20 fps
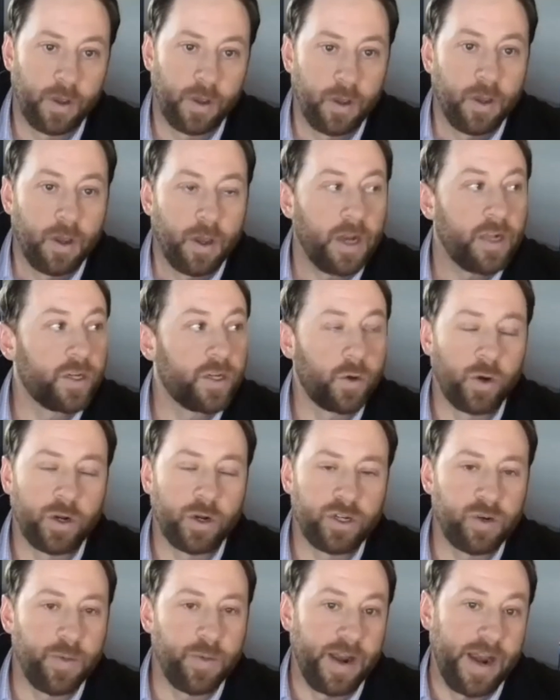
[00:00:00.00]
And it's a
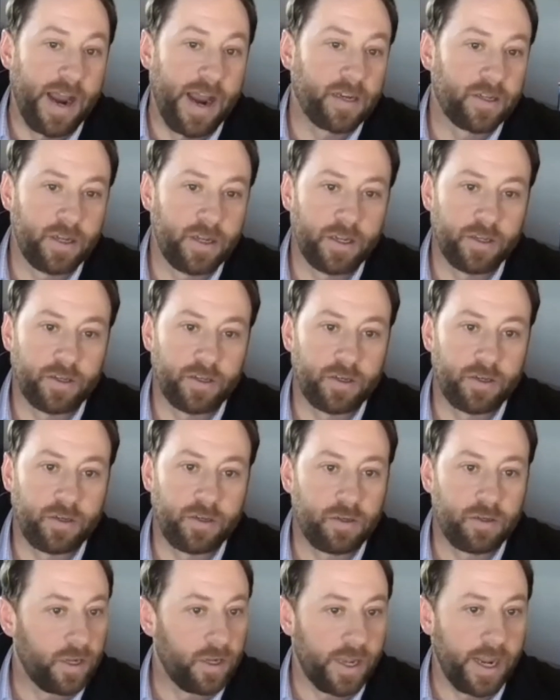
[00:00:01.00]
question about access
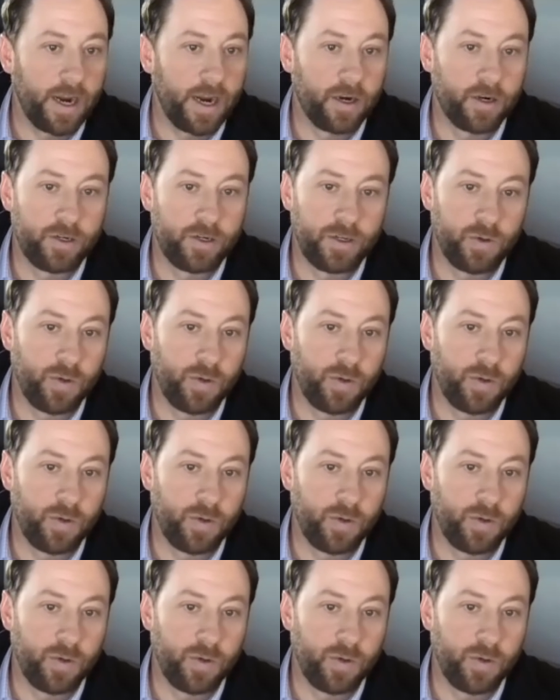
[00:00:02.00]
to care too.